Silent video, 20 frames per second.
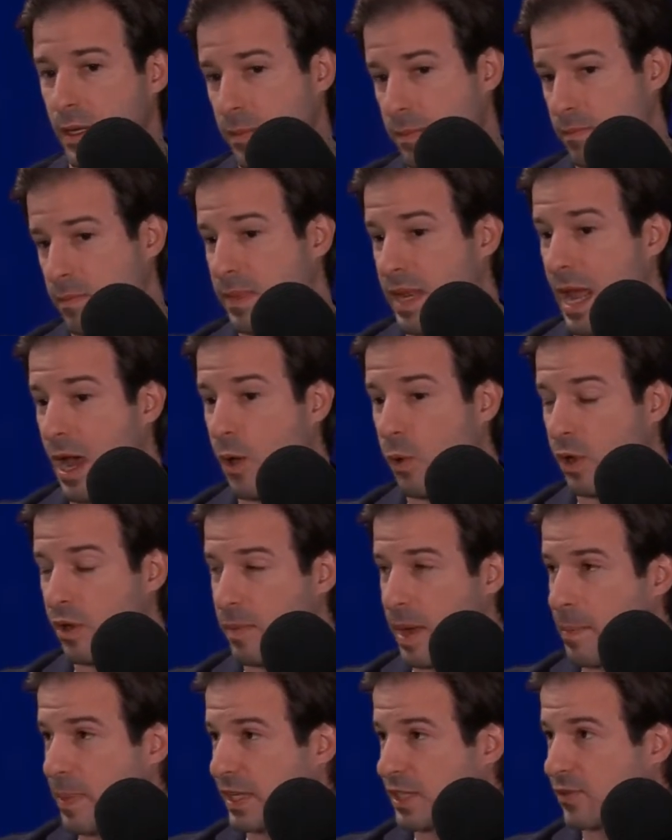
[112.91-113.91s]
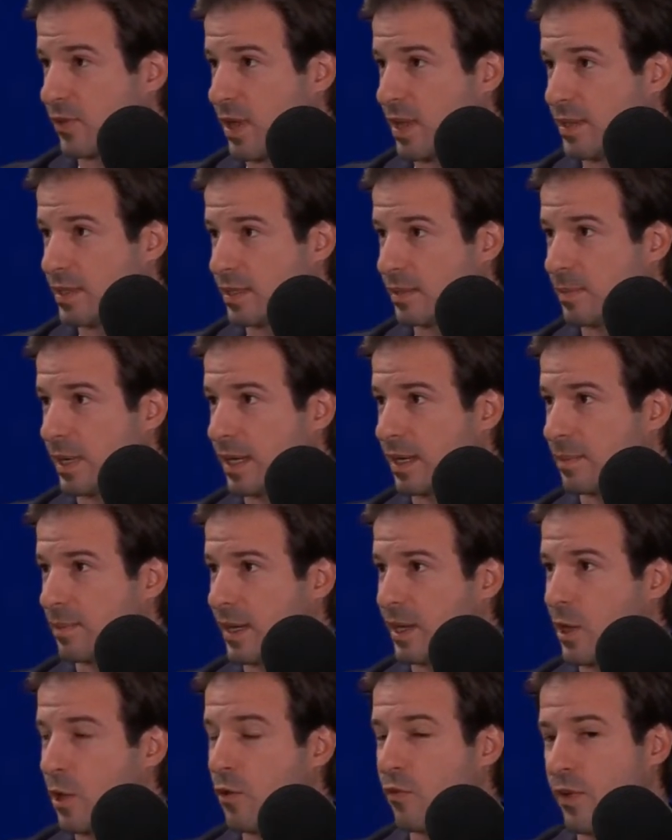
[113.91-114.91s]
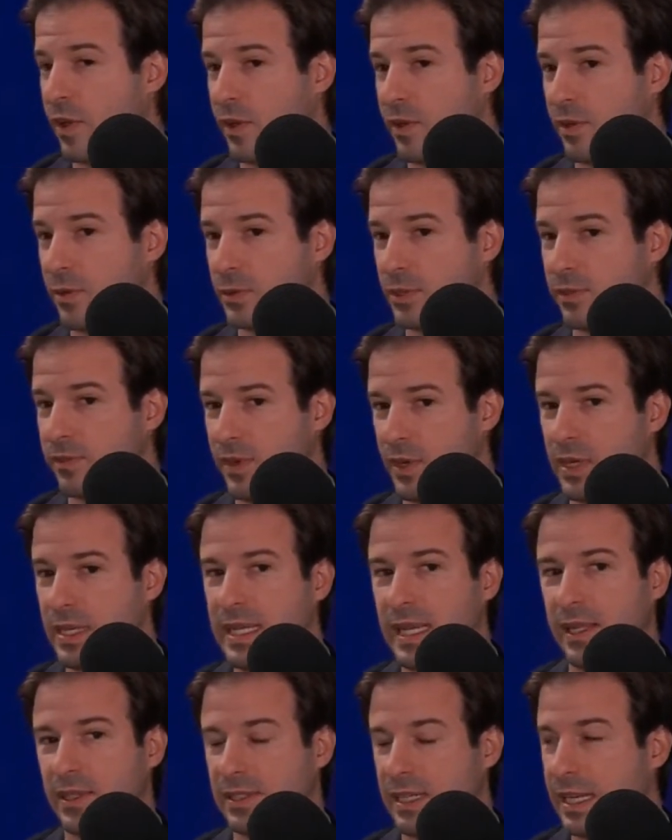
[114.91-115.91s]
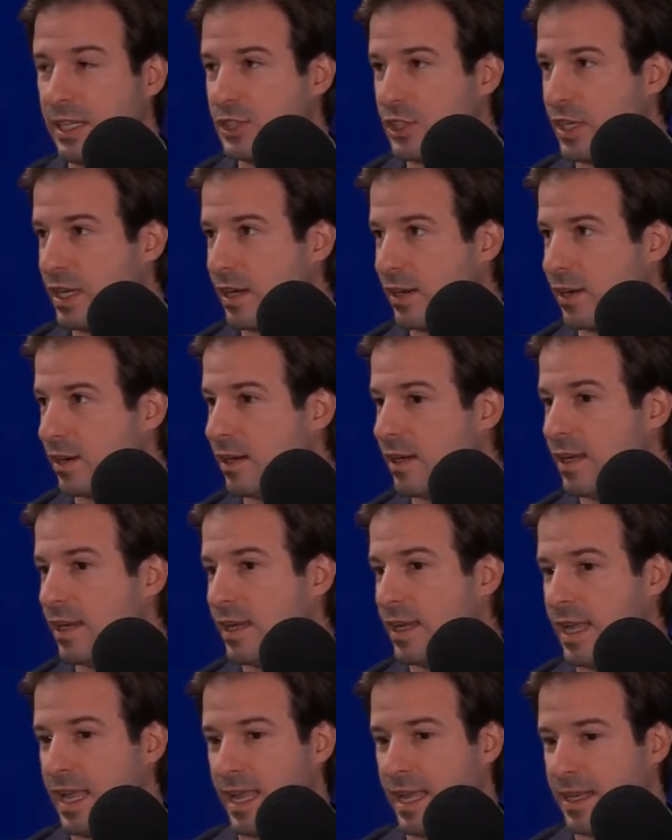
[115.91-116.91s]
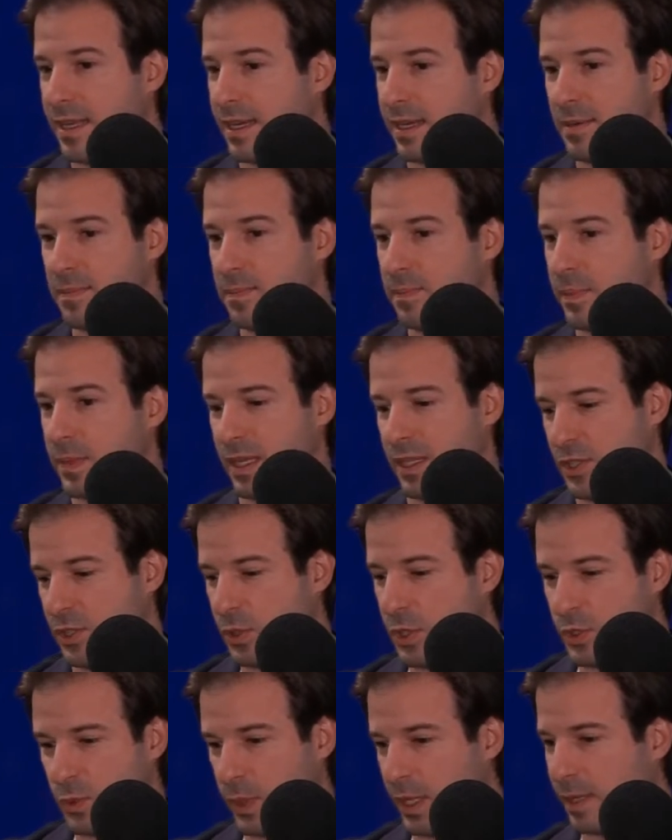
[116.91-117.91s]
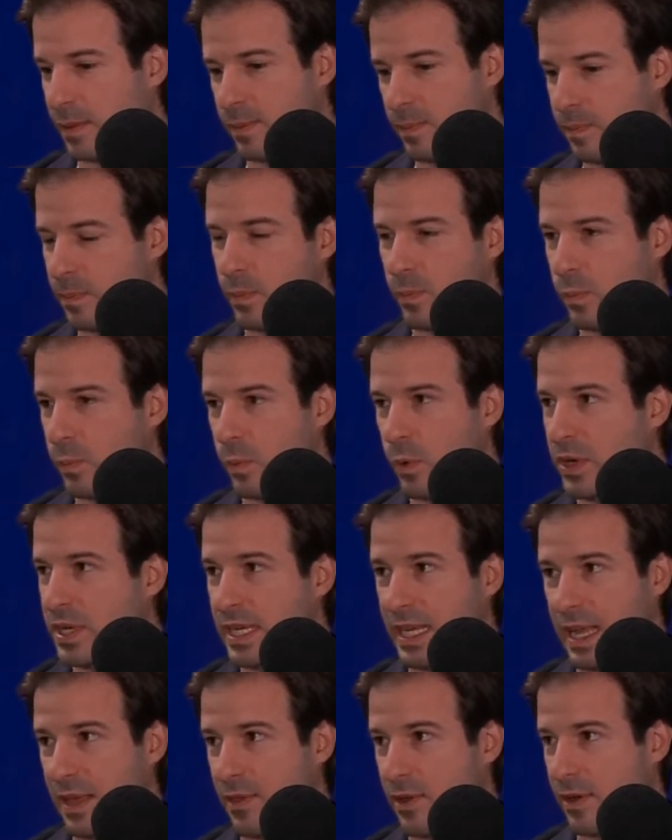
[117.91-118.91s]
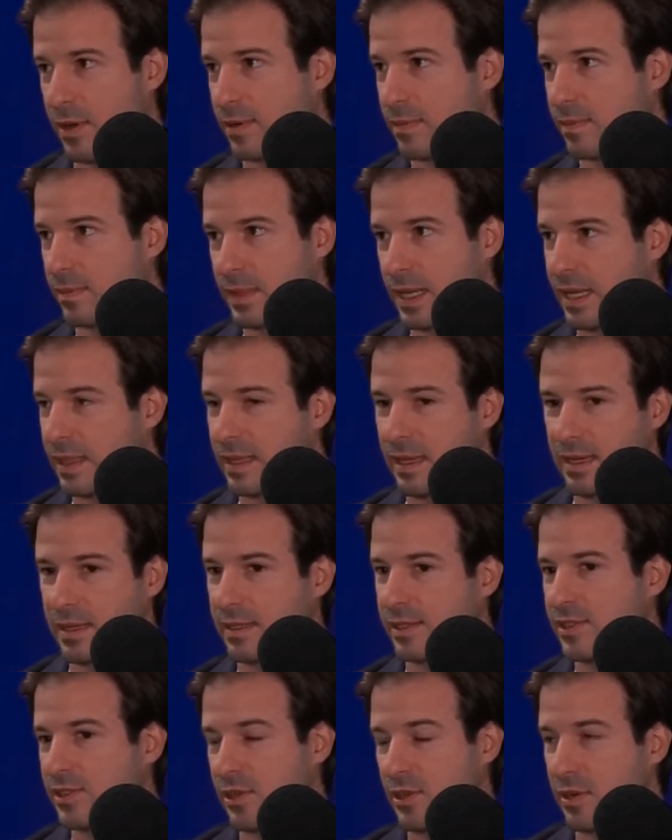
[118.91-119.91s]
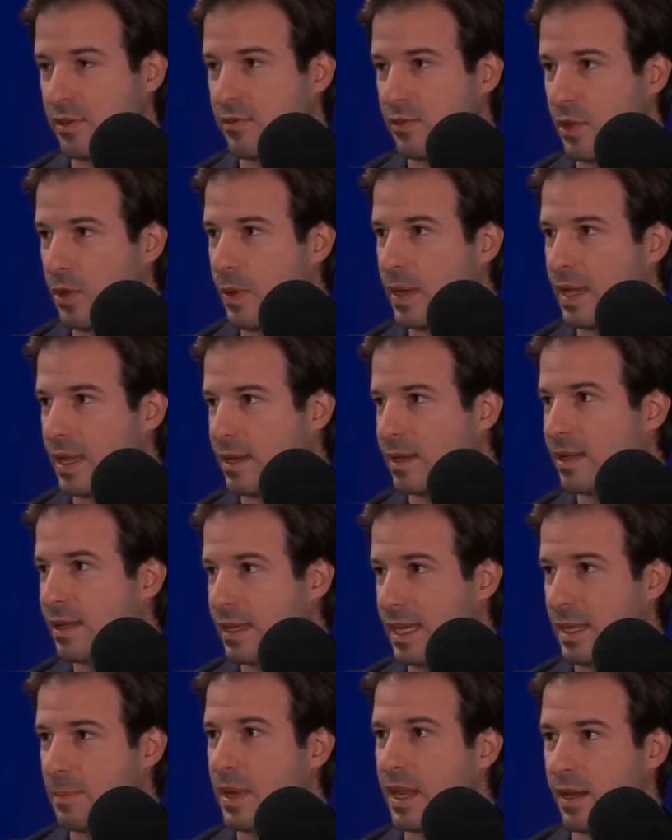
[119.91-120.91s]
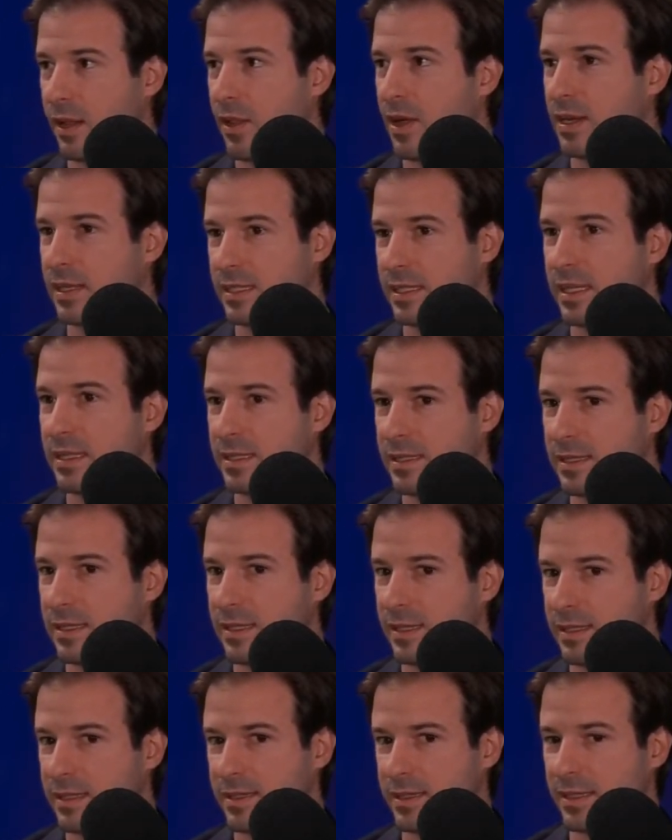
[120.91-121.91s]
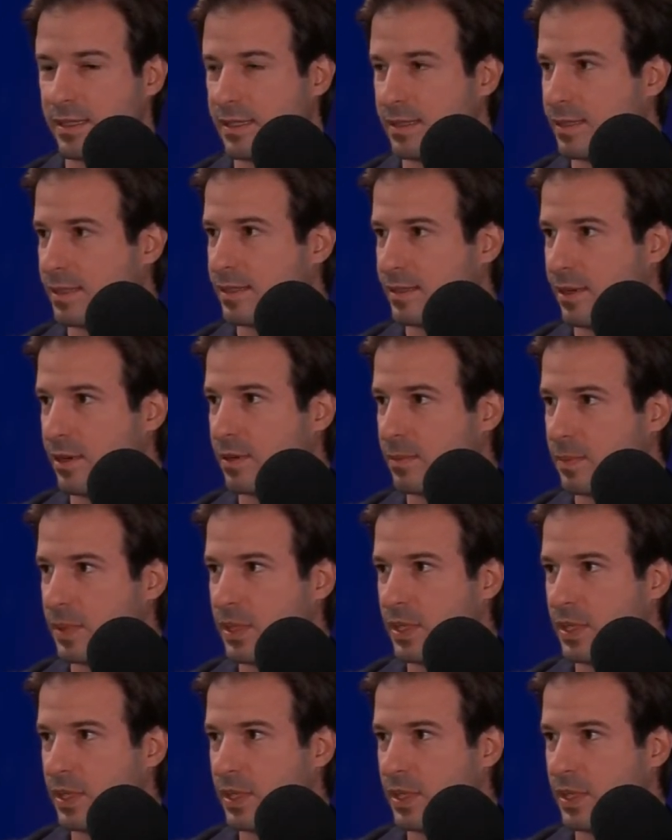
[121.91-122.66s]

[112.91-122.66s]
now one of my best friends and my co-founder, who's a very talented engineer. And as soon as we were together, like the ideas started flowing, and it made a lot of sense to start building